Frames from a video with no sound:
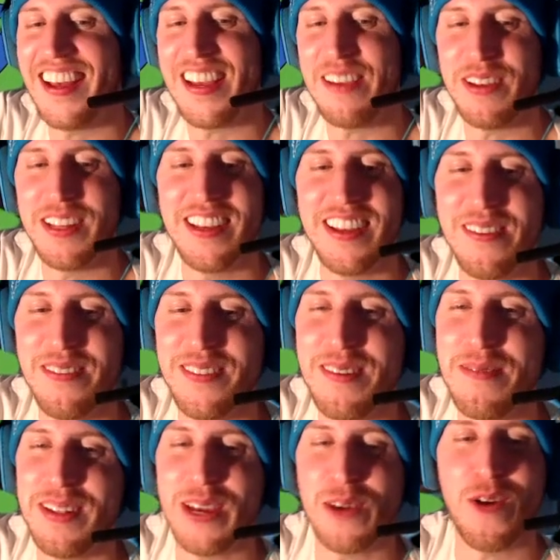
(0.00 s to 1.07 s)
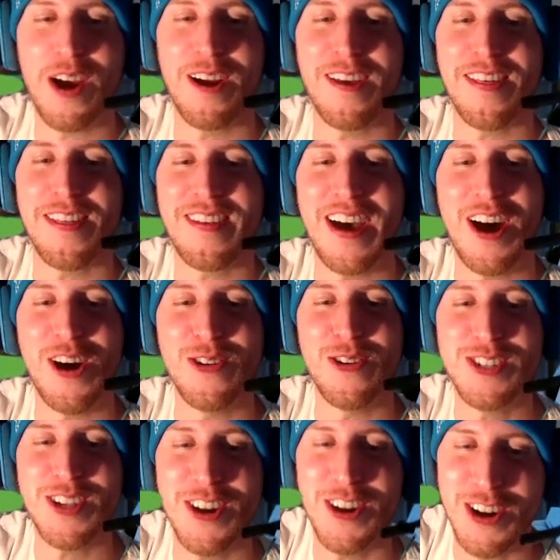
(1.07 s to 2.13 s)
You'd be like, where hast thou
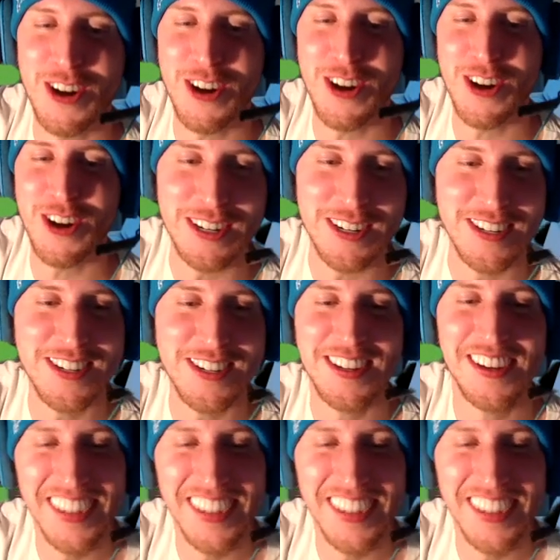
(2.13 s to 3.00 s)
turnovers?